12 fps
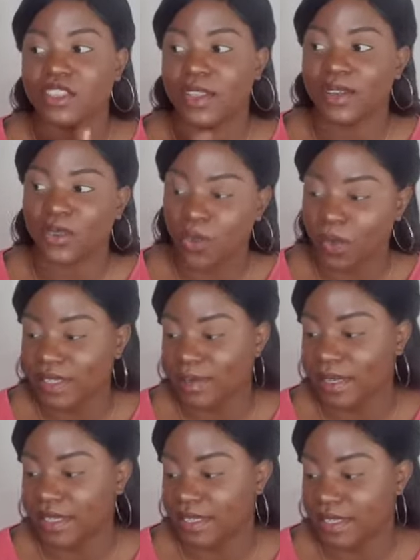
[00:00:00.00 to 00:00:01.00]
So I know what
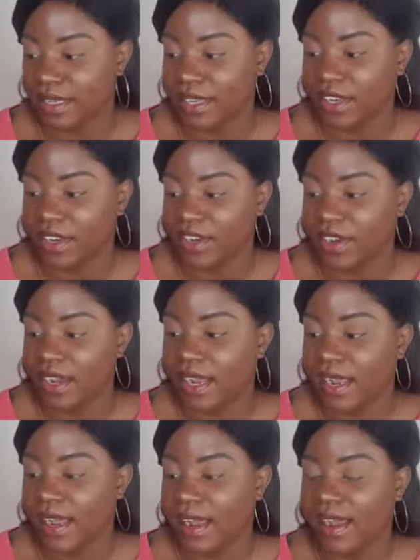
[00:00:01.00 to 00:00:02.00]
I'm getting in here.
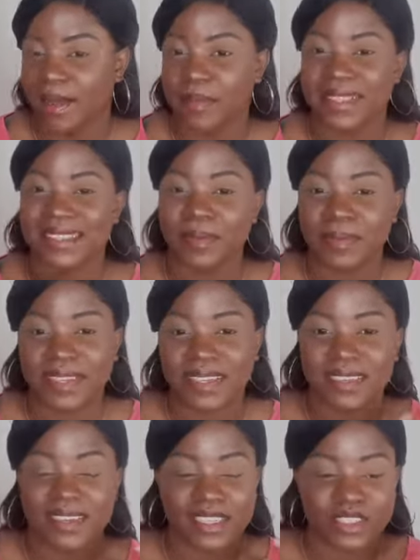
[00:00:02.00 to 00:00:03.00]
I
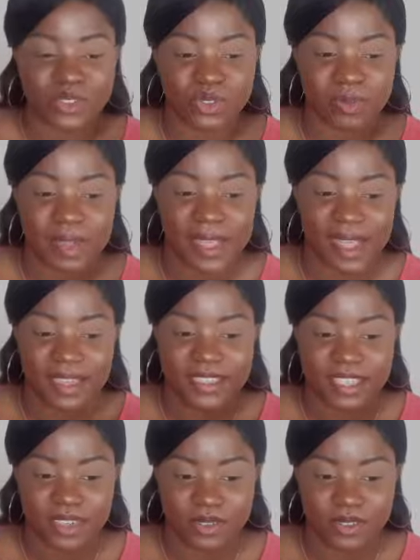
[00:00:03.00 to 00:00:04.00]
typically like to do my
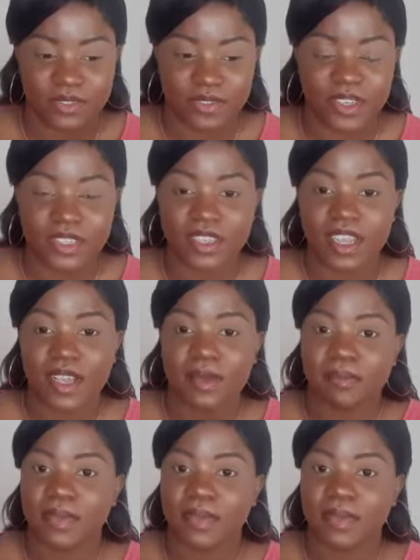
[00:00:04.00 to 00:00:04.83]
eyeshadows first,